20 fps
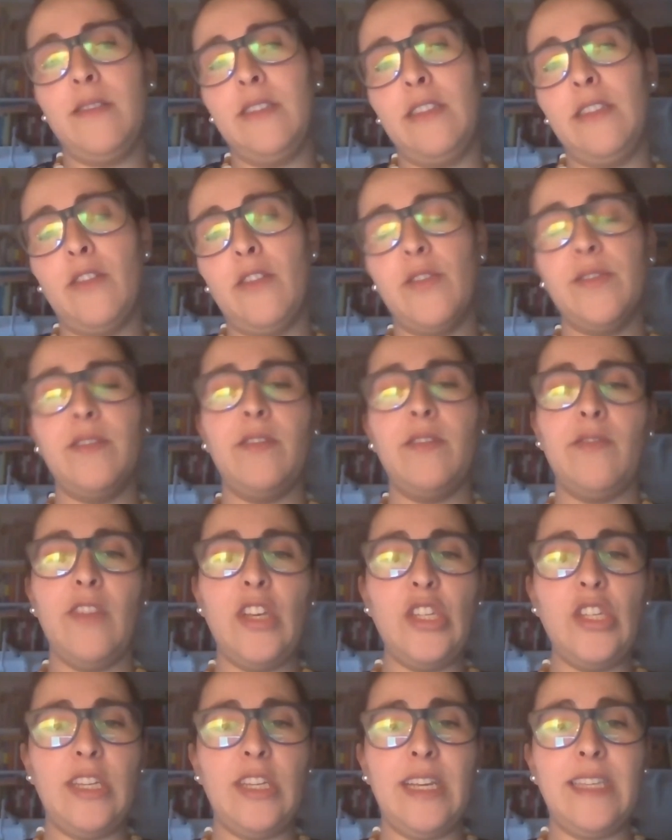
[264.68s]
and the
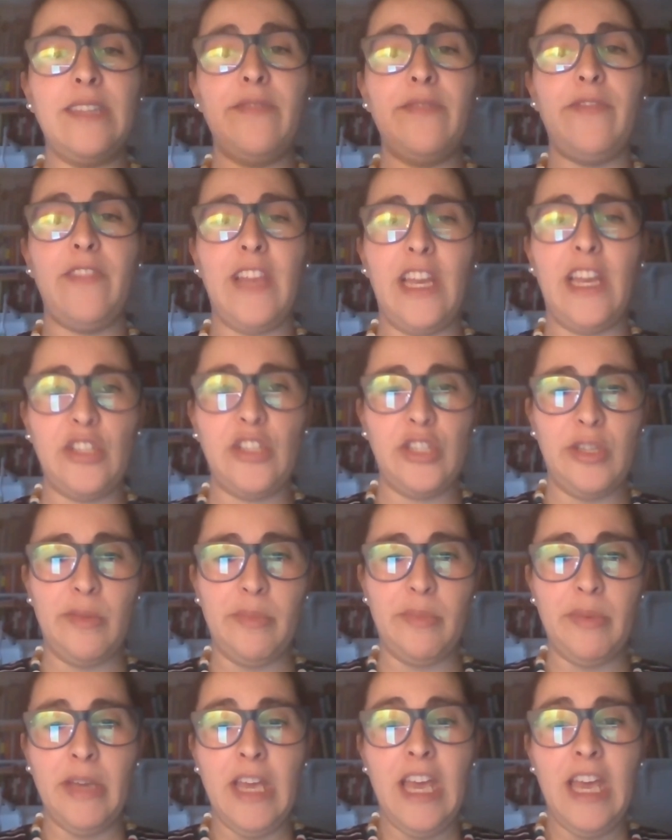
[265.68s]
conservation as a flagship
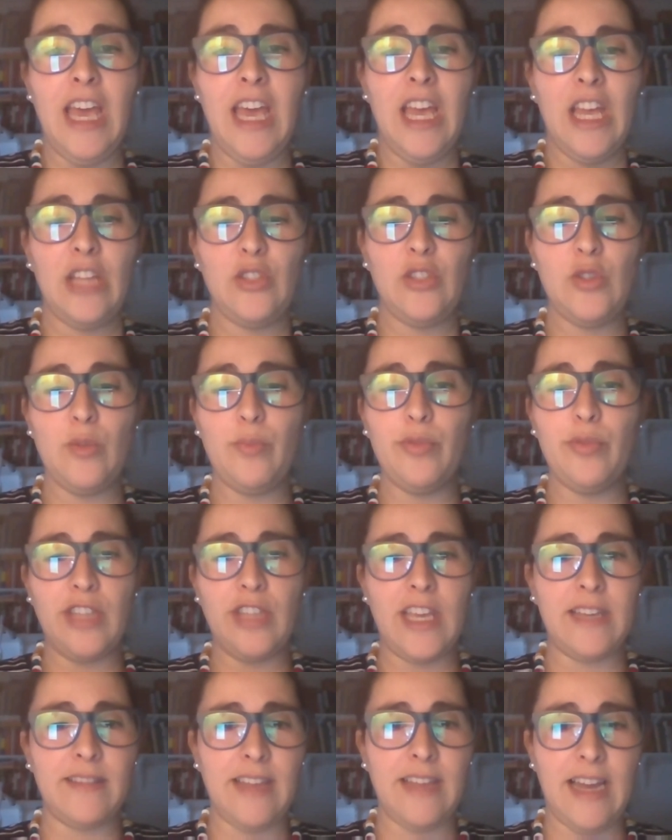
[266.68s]
to
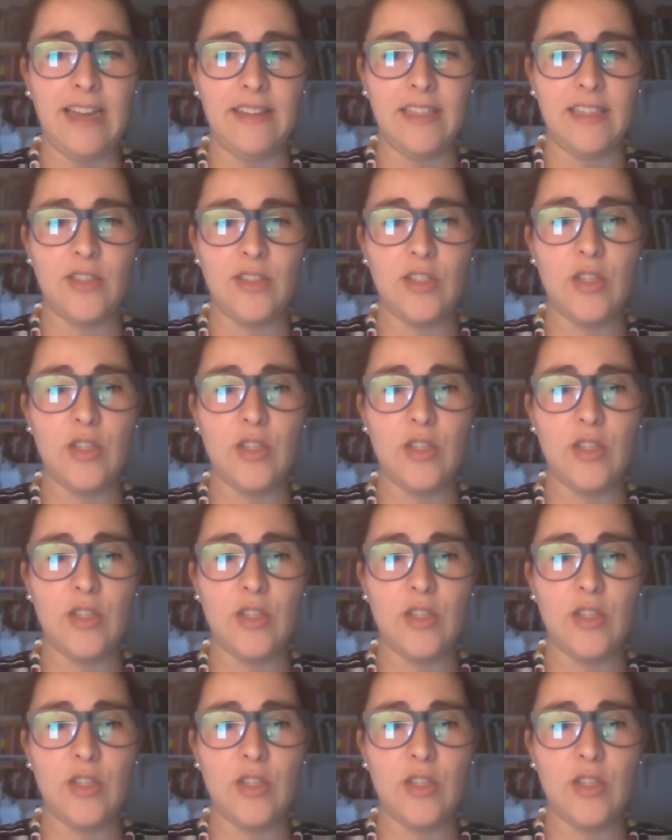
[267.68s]
protect the island.